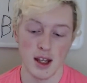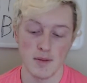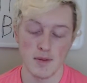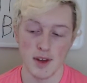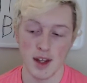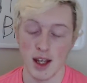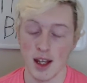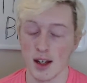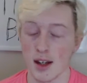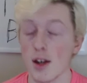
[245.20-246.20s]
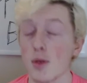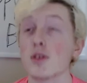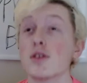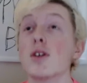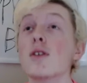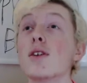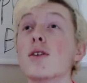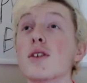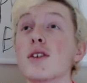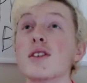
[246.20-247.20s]
and there was no
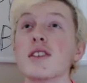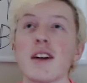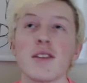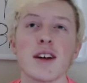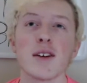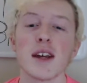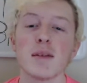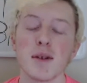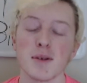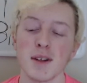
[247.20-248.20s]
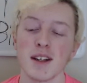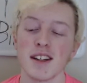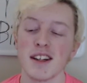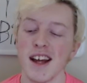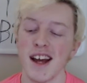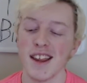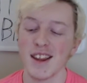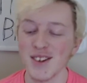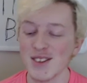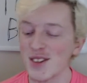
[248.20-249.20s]
viewers. I forget what game I was playing there
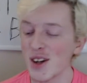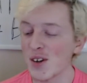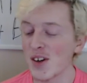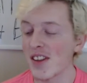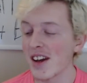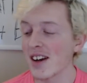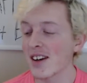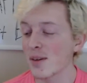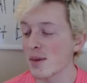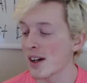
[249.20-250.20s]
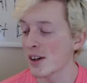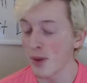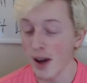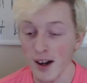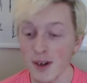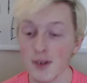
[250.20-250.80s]
was no one there and i'm like wow